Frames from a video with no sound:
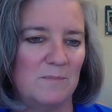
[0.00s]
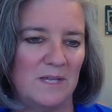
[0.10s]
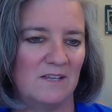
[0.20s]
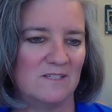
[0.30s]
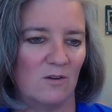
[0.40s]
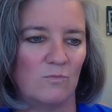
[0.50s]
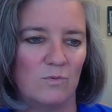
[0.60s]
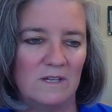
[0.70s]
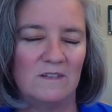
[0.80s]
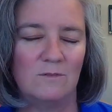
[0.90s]
beings are
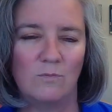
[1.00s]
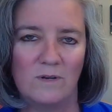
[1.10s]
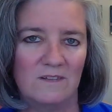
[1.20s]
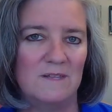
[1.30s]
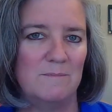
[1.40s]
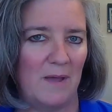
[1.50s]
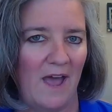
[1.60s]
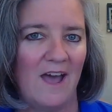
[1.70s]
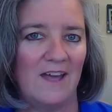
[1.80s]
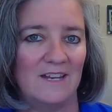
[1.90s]
really, really
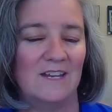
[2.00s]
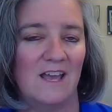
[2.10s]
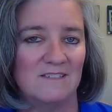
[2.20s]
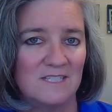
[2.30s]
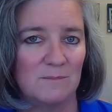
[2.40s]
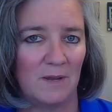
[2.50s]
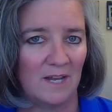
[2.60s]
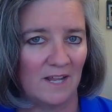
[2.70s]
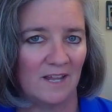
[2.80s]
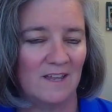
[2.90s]
bad at
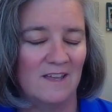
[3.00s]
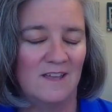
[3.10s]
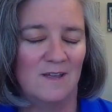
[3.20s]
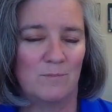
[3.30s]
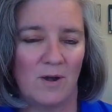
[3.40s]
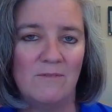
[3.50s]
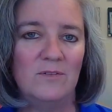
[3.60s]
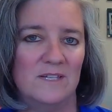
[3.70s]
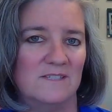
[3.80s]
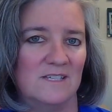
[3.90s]
estimating
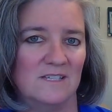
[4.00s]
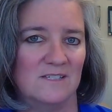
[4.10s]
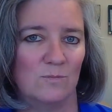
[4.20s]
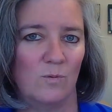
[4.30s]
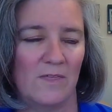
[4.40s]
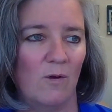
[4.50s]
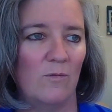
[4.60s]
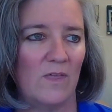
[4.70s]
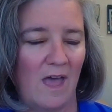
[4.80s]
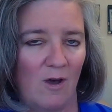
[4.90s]
prevalences
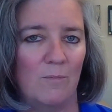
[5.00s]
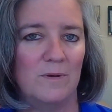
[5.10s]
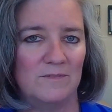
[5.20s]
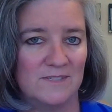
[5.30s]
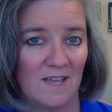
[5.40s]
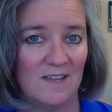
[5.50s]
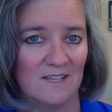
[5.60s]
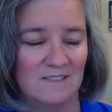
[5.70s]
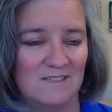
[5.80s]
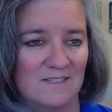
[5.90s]
without the help of
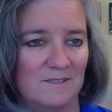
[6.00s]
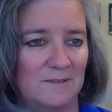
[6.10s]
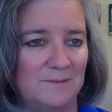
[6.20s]
science.